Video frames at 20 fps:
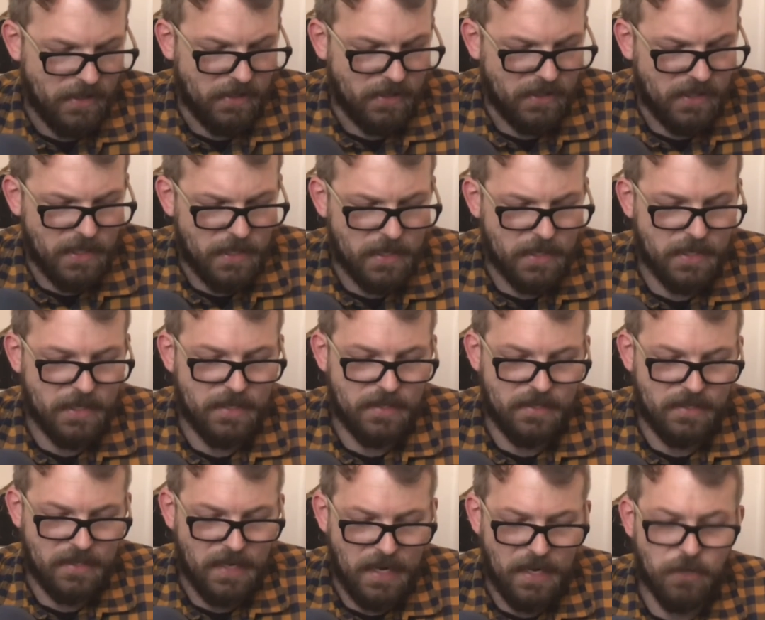Giga
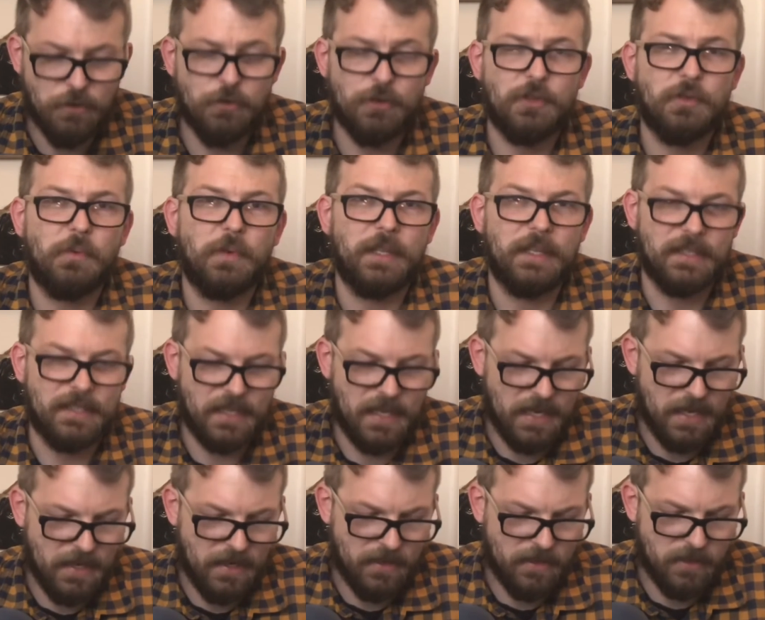is dangerous with his
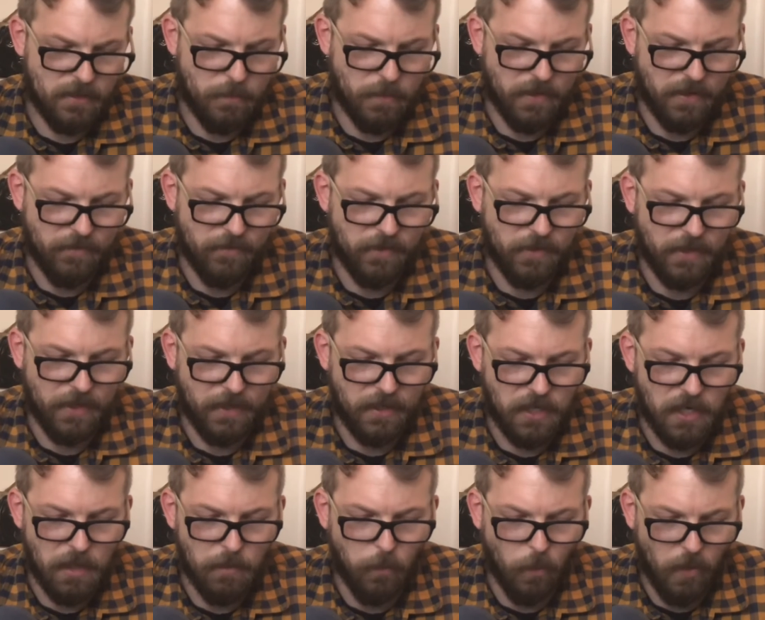kicks, but I feel like
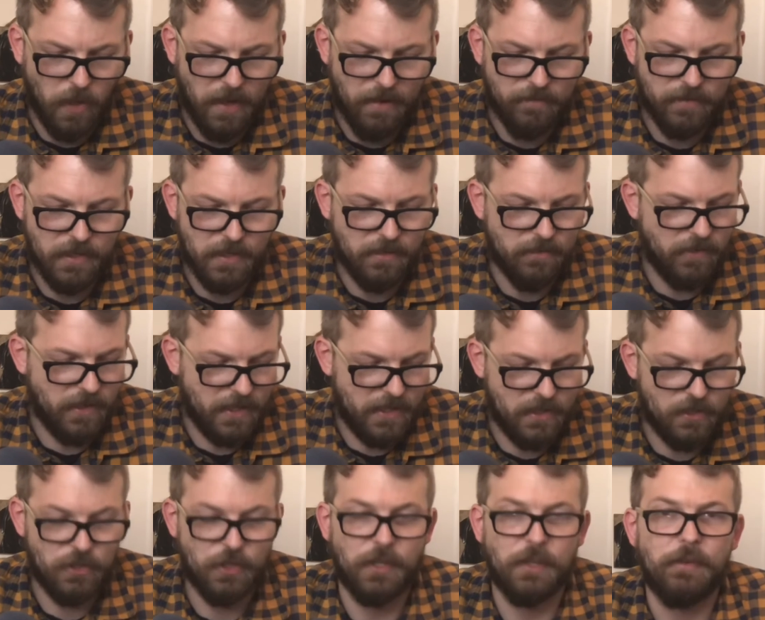Cub will have the
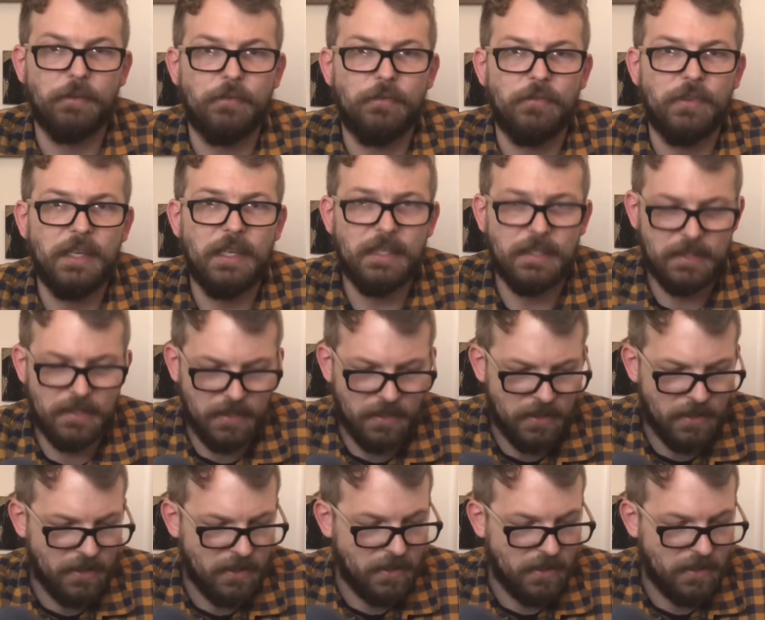advantage on the feet.